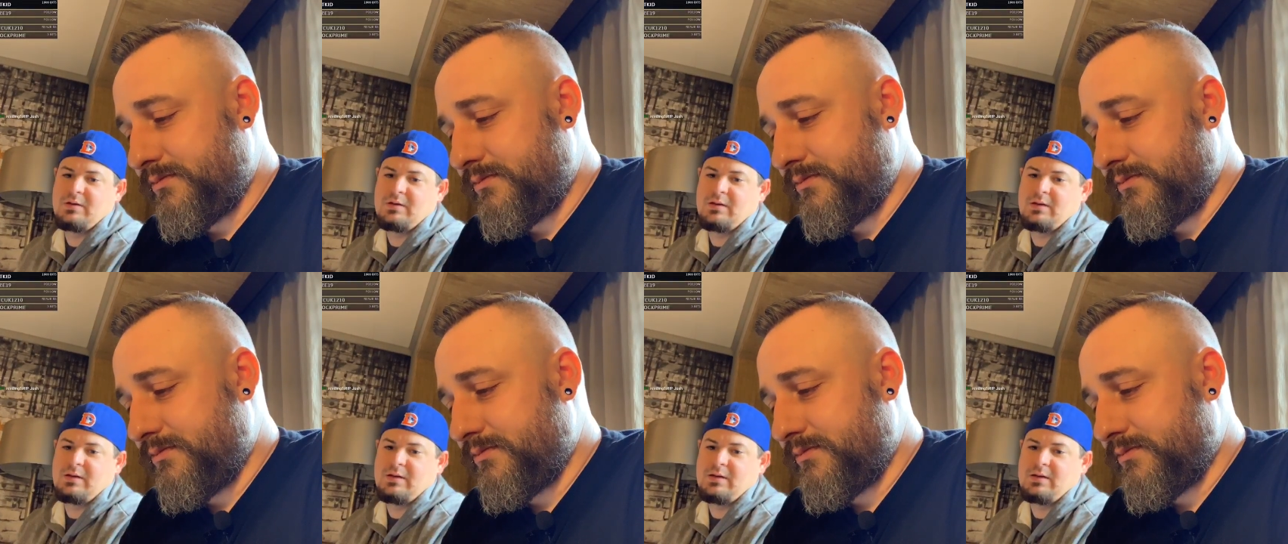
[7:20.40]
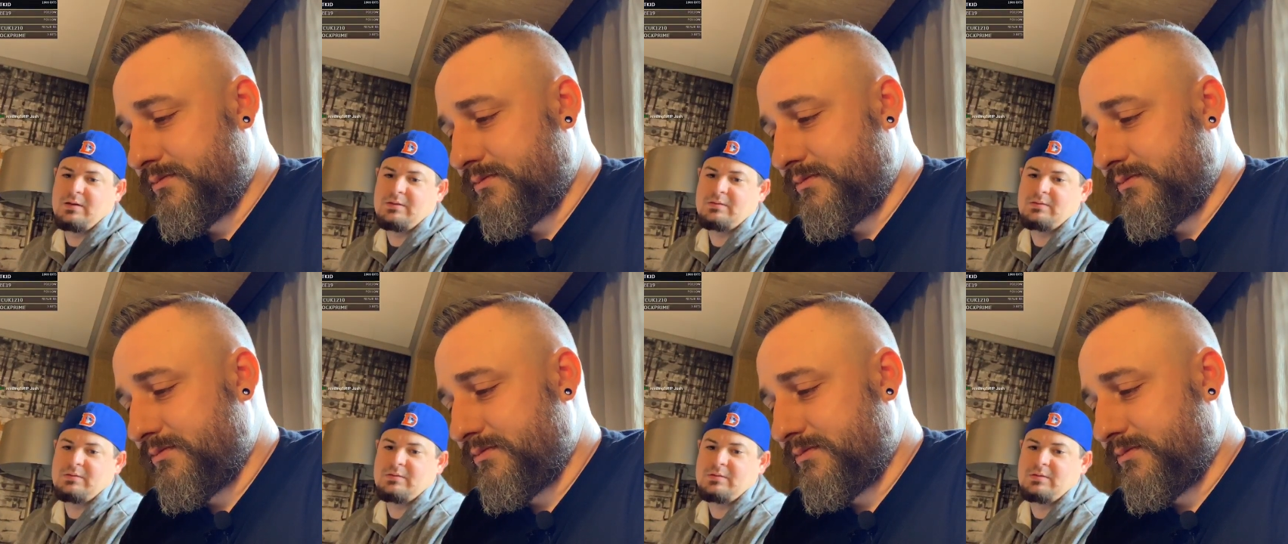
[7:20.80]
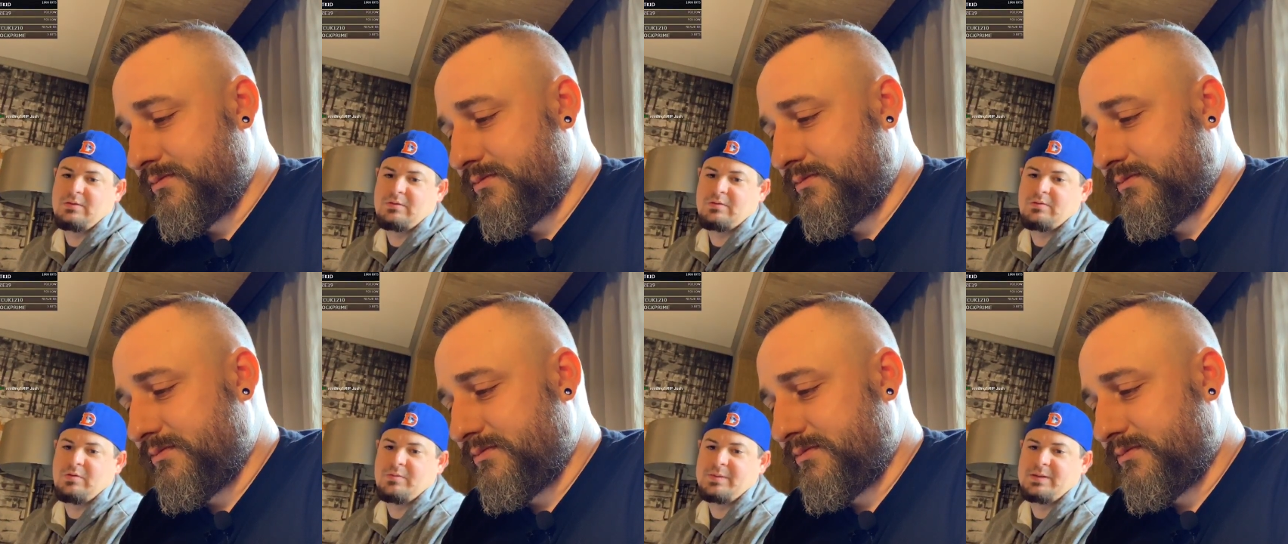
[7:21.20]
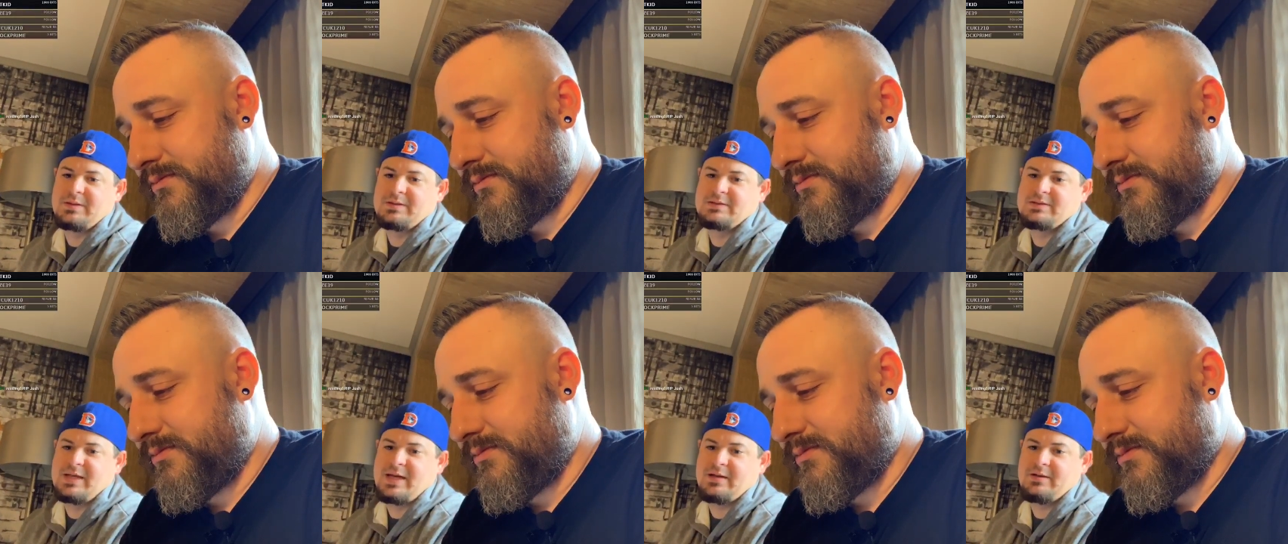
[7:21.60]
Speaker 1: Uh, don't quote me
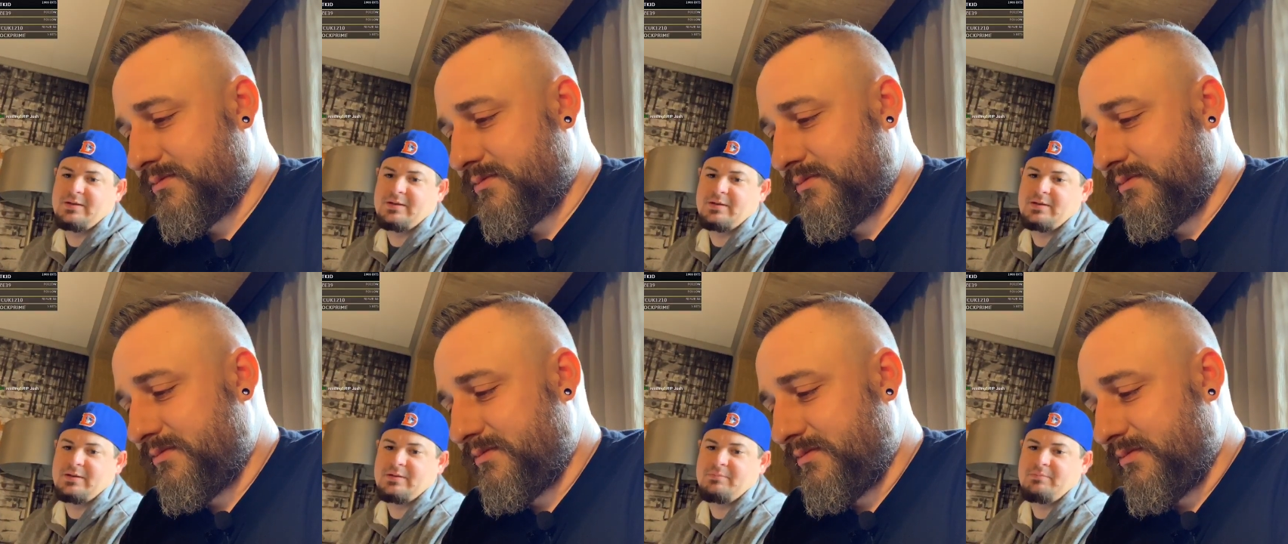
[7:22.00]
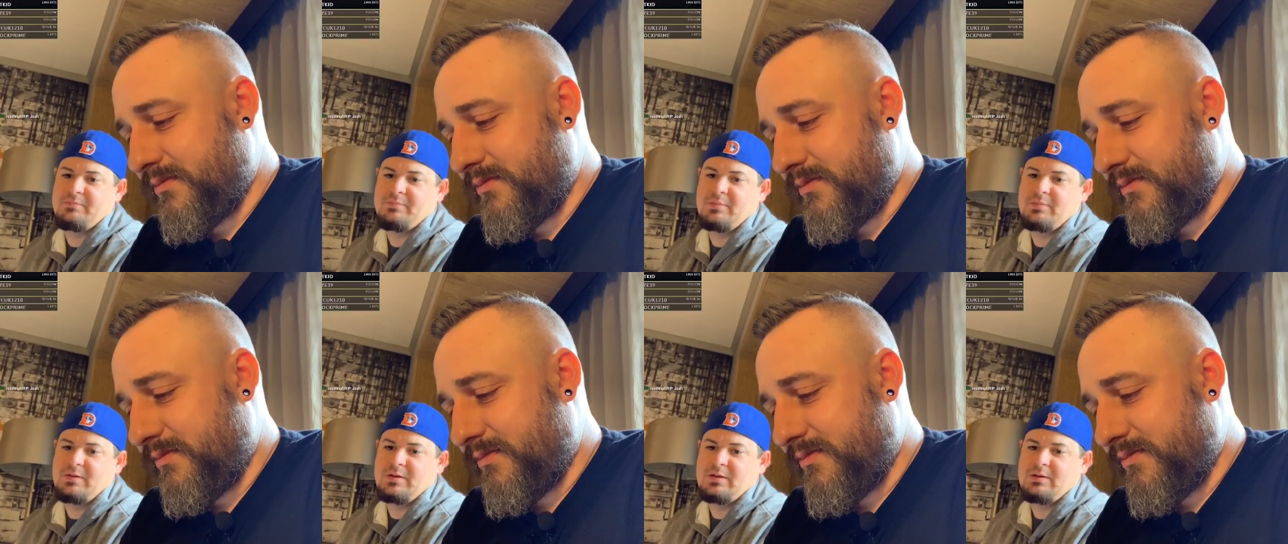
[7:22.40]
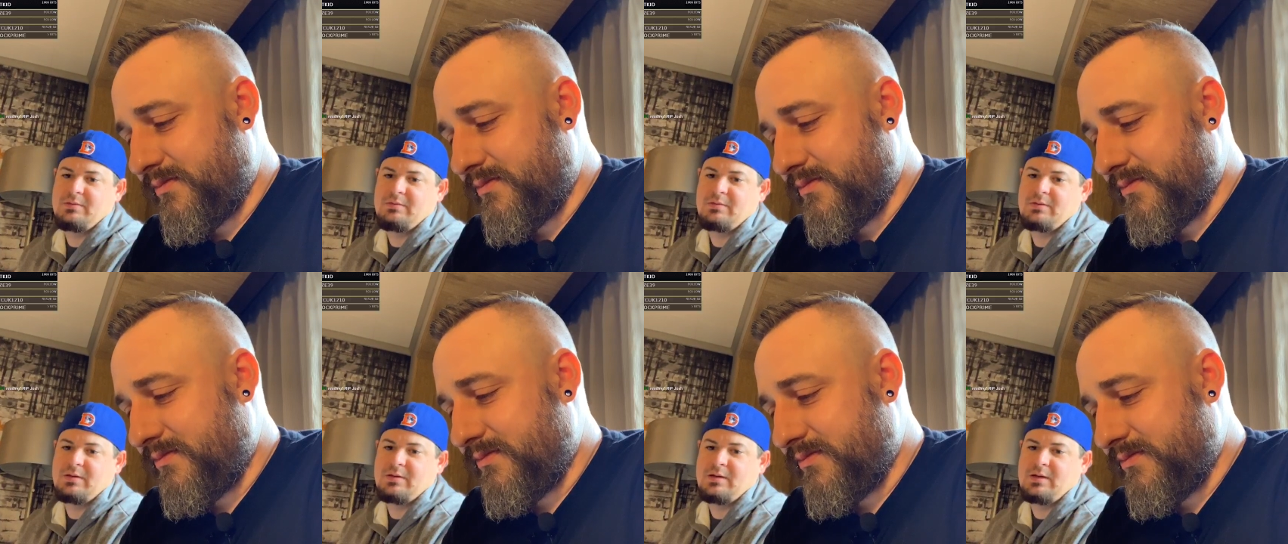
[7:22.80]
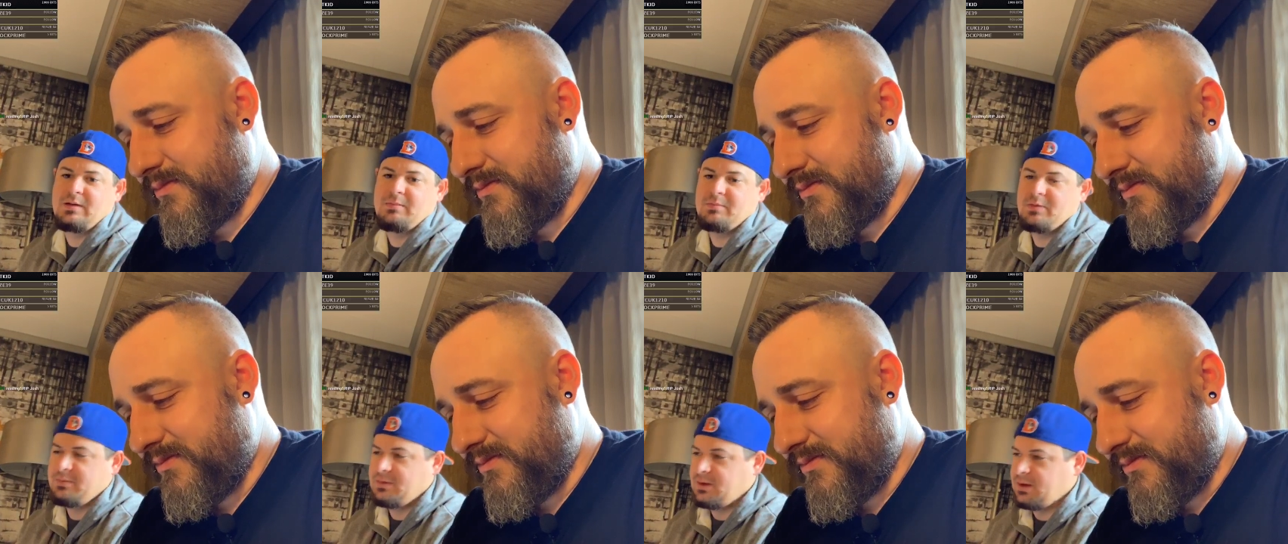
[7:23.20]
exactly on the, the, the
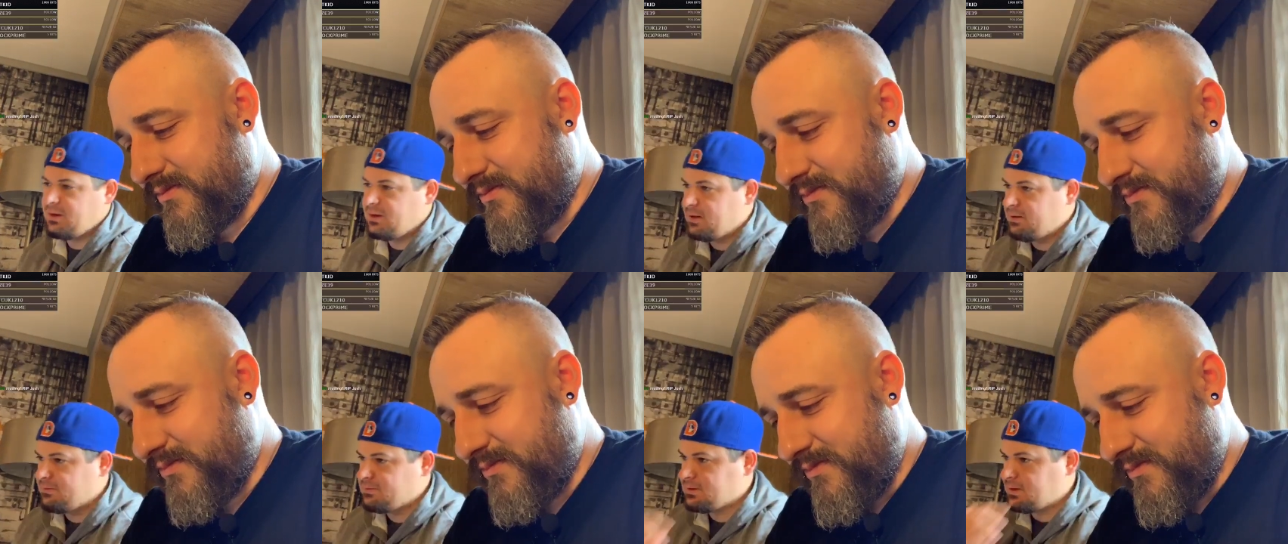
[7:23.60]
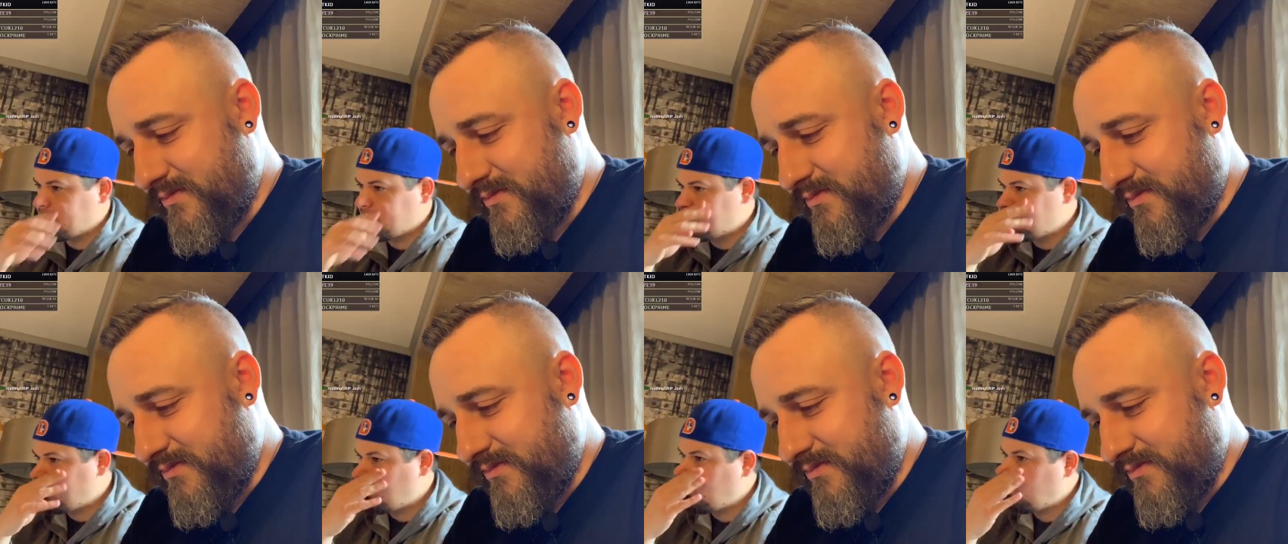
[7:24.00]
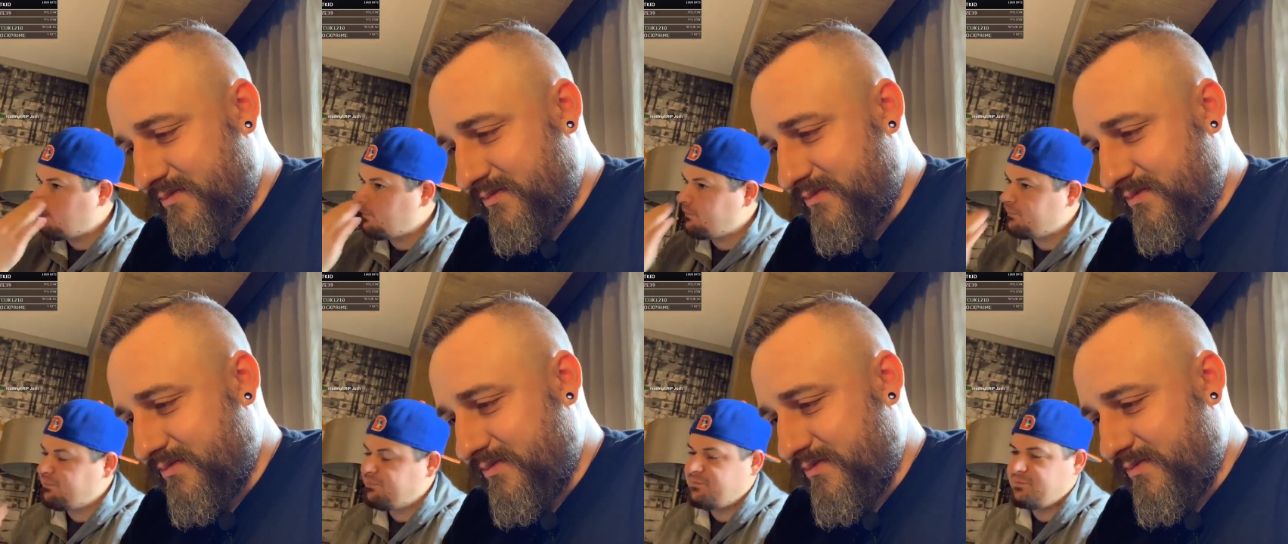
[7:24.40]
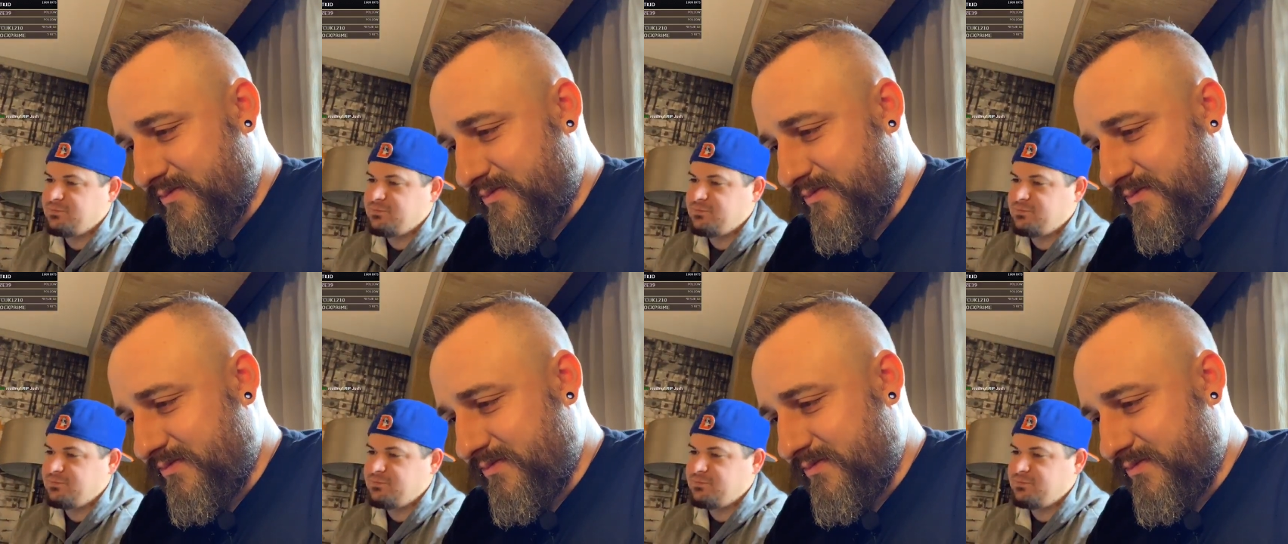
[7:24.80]
number, but I think it was like 12,